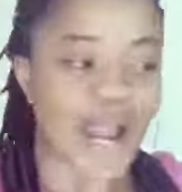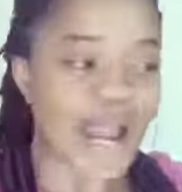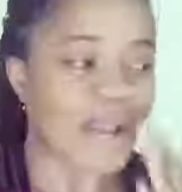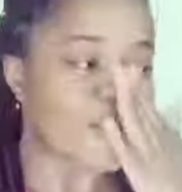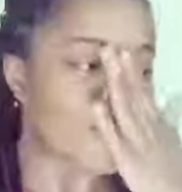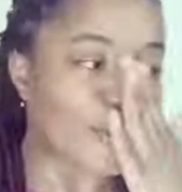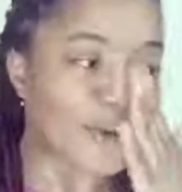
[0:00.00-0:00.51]
I
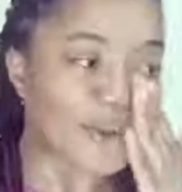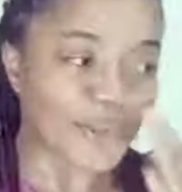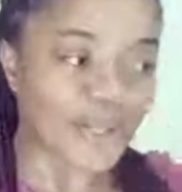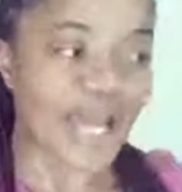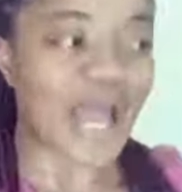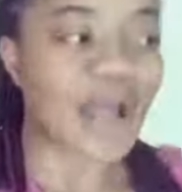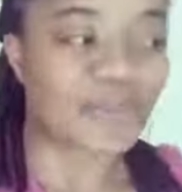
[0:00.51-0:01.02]

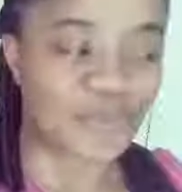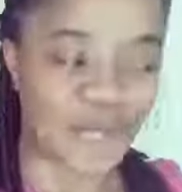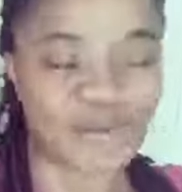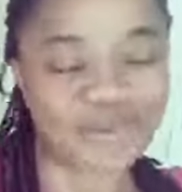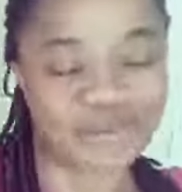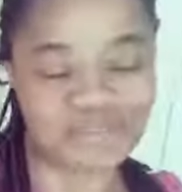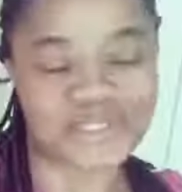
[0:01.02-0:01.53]

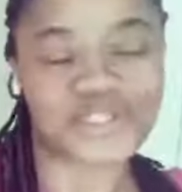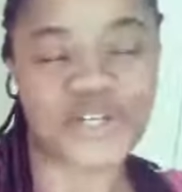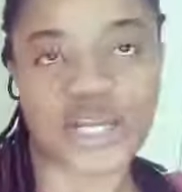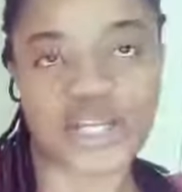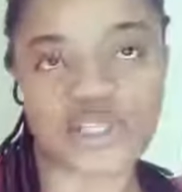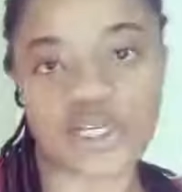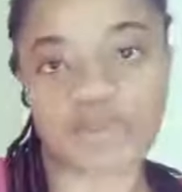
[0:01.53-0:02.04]
will be
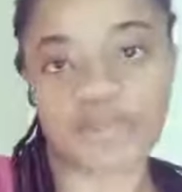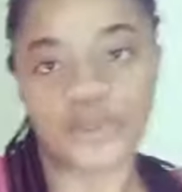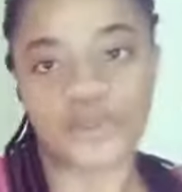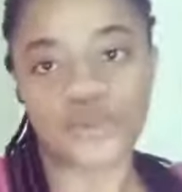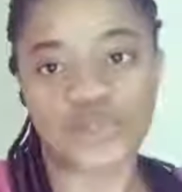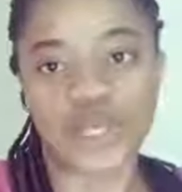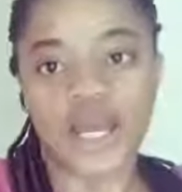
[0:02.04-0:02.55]
trying to
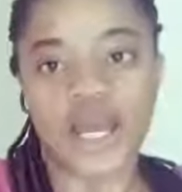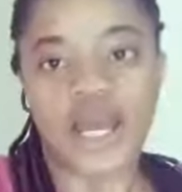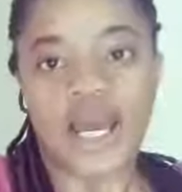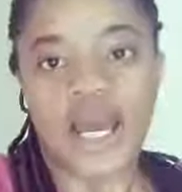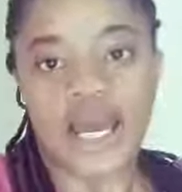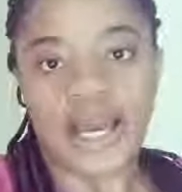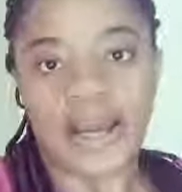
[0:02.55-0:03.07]
upload
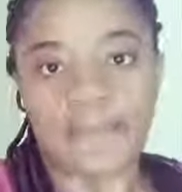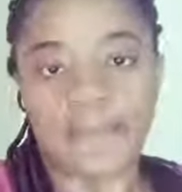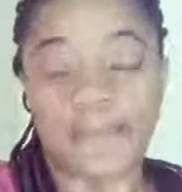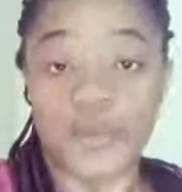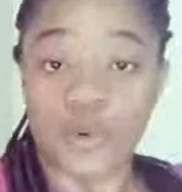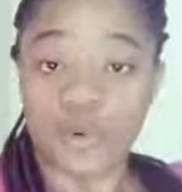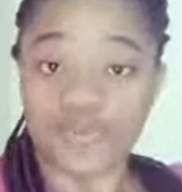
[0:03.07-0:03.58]

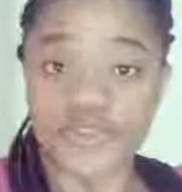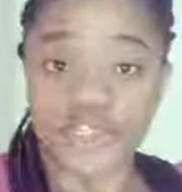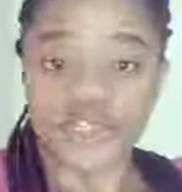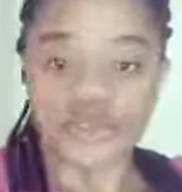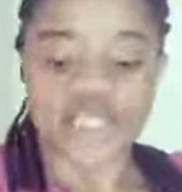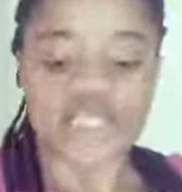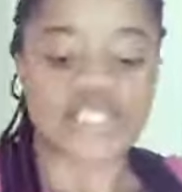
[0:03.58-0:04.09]
more
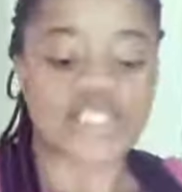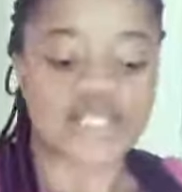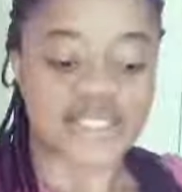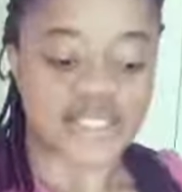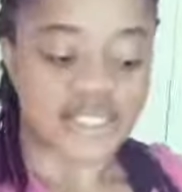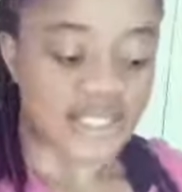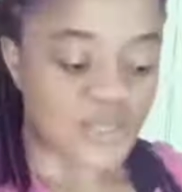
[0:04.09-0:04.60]
videos such
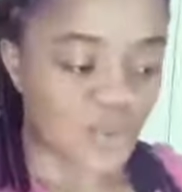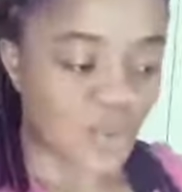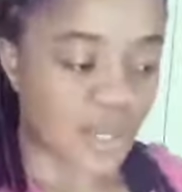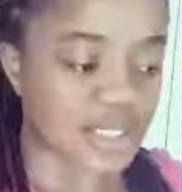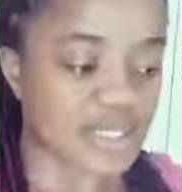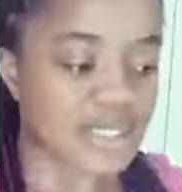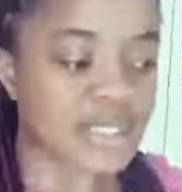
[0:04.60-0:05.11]
as these
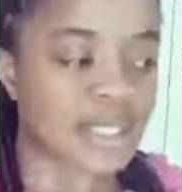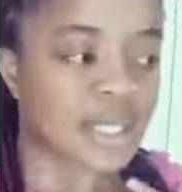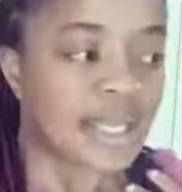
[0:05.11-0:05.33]
ones.